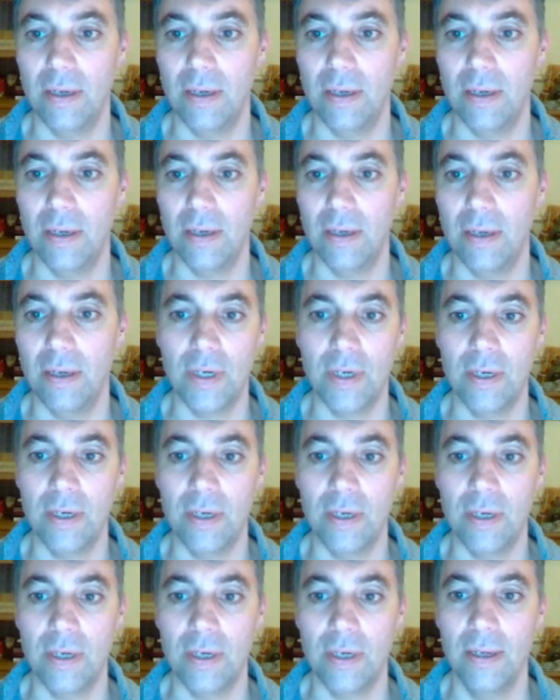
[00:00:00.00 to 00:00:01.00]
upper trend
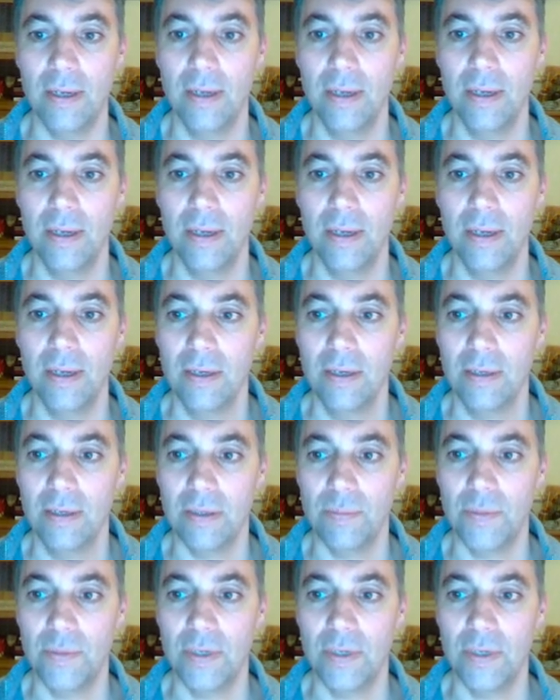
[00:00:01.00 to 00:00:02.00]
line
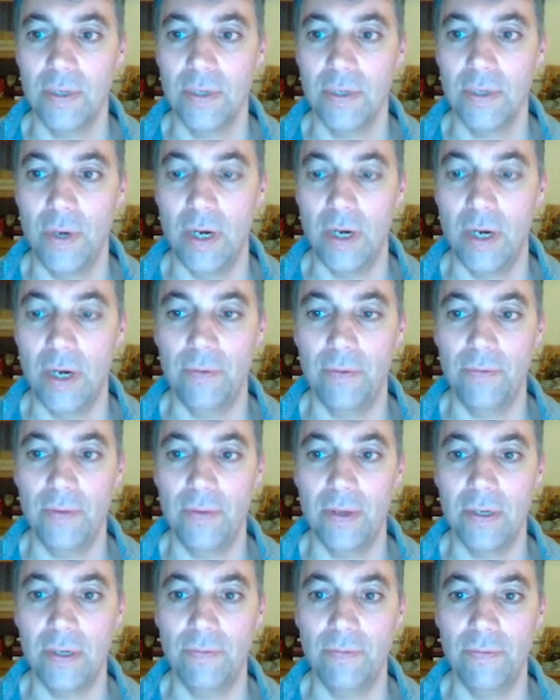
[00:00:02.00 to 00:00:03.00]
somewhere above
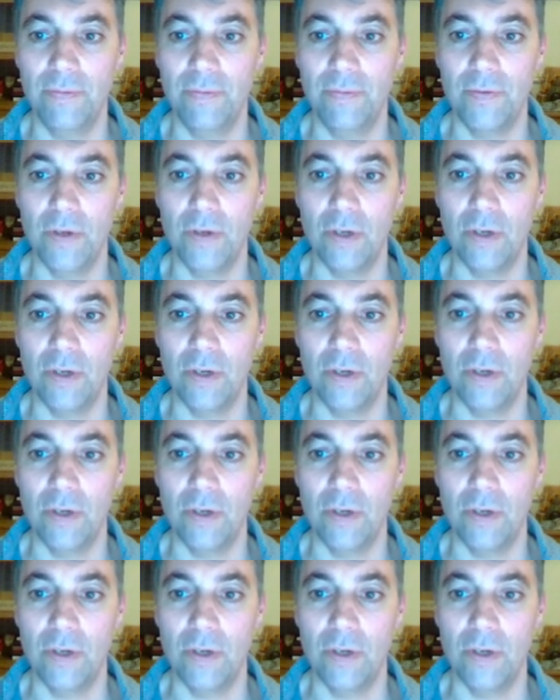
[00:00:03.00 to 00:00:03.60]
$35,